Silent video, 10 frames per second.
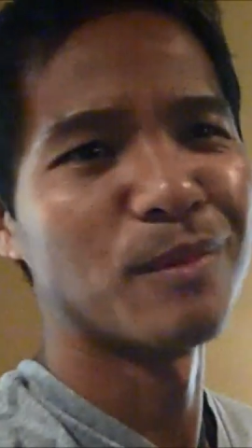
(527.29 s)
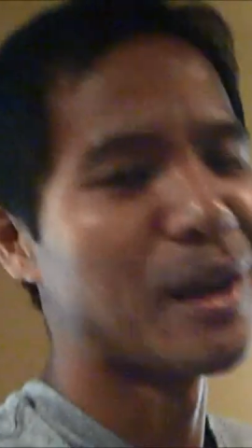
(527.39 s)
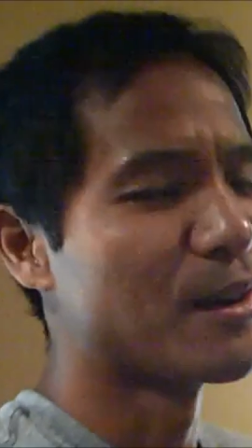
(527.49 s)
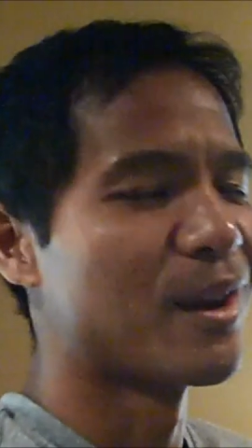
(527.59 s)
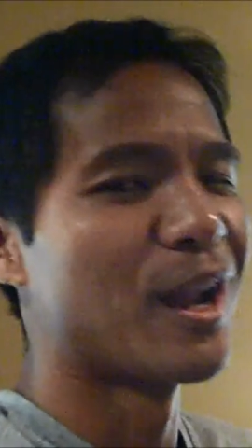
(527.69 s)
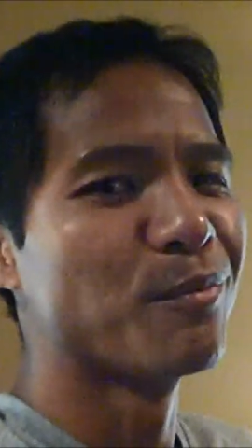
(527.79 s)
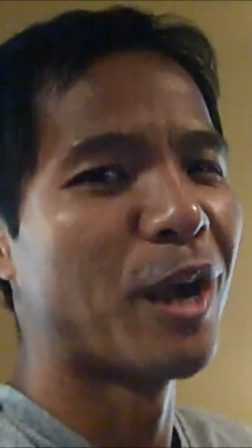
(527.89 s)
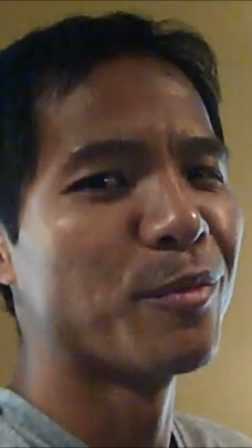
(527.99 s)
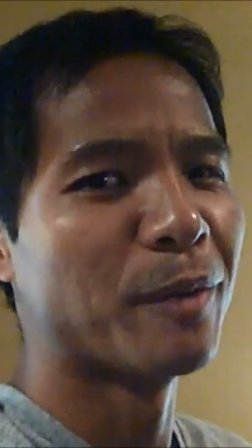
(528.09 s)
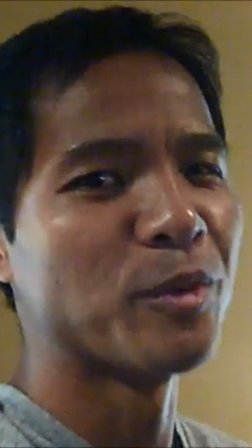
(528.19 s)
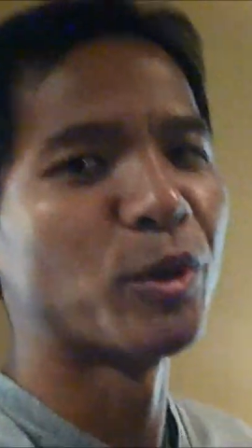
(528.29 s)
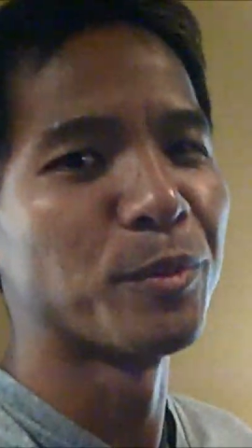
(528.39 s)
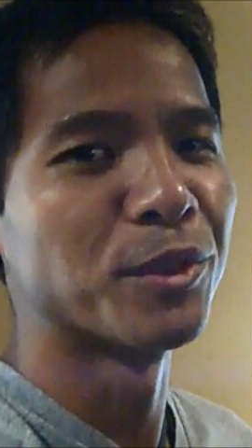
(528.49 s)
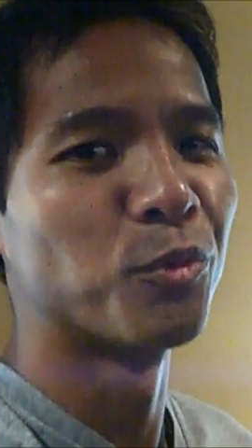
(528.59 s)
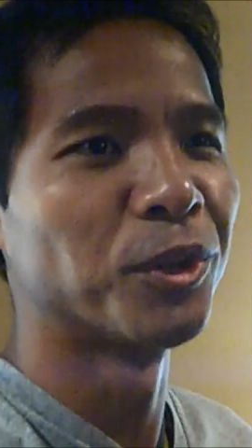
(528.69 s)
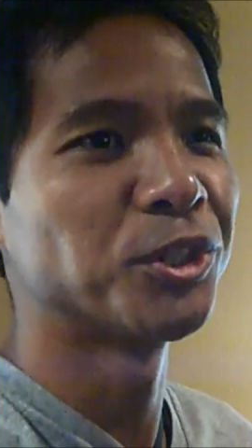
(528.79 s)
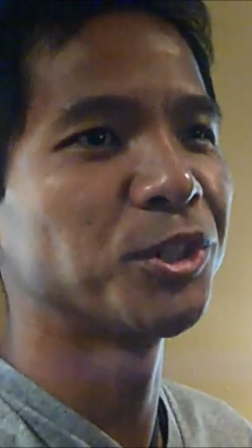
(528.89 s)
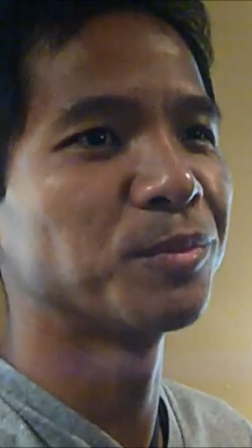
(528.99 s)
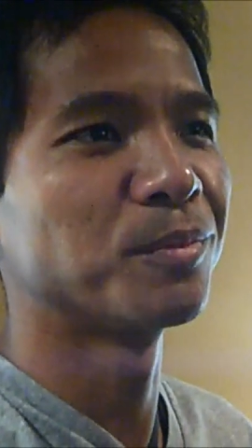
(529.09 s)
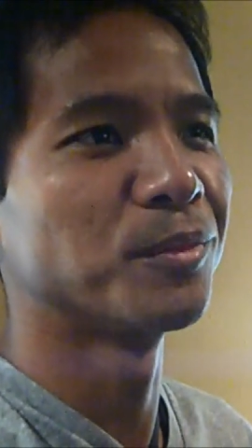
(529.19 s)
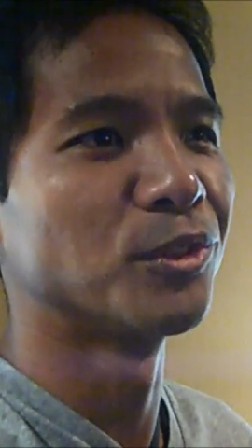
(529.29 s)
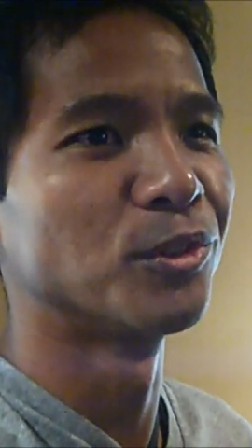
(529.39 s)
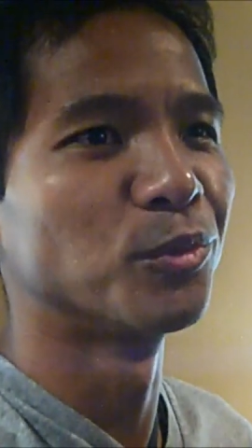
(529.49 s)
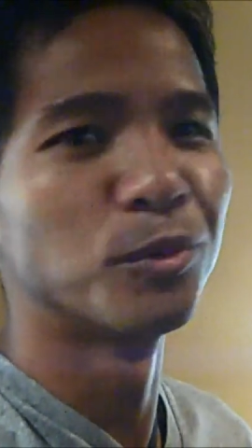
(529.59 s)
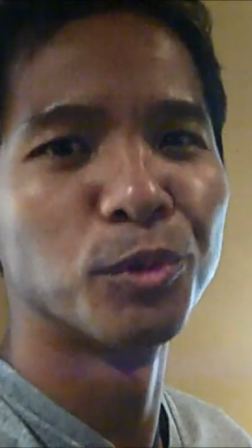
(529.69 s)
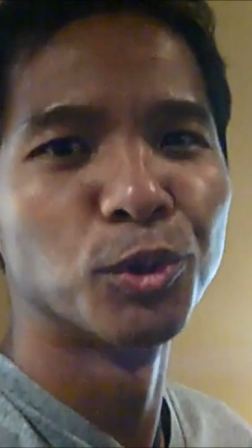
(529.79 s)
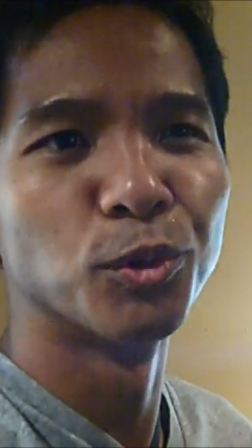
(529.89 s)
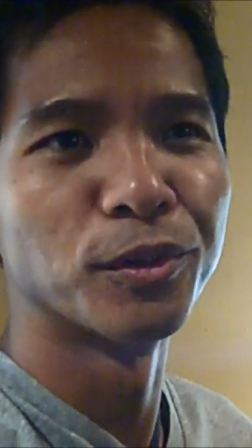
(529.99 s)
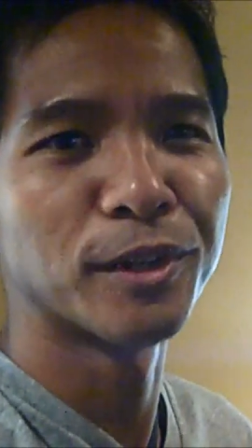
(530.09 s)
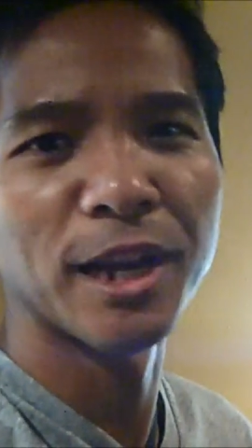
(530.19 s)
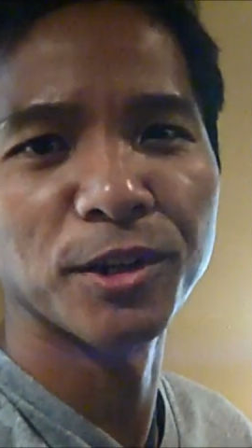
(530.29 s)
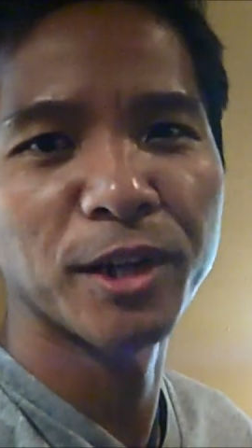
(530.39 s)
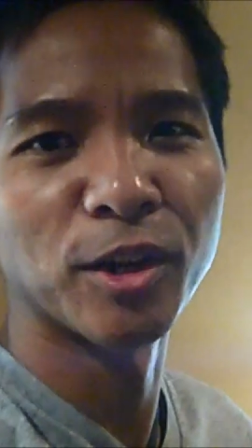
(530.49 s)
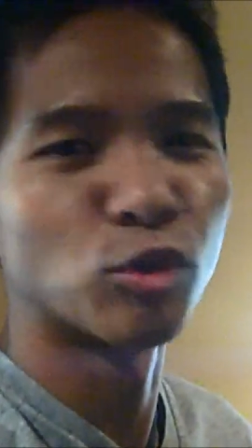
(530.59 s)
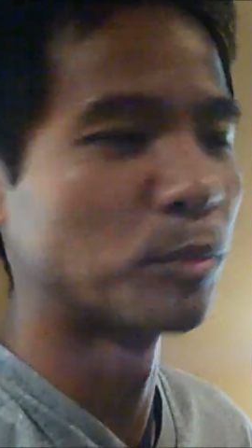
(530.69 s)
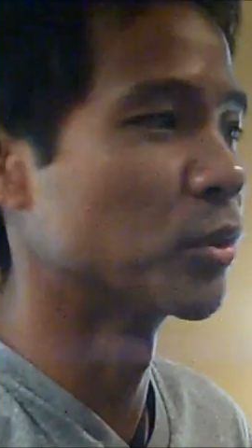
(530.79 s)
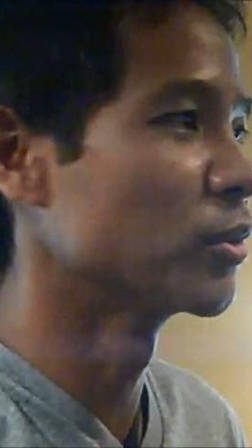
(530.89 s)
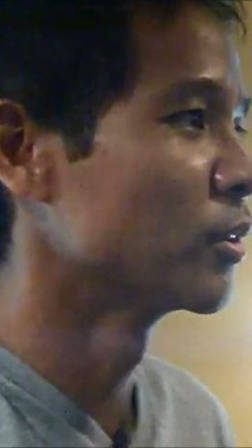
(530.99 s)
I, I probably want to be the rich dude who is a kind of, kind of crippled.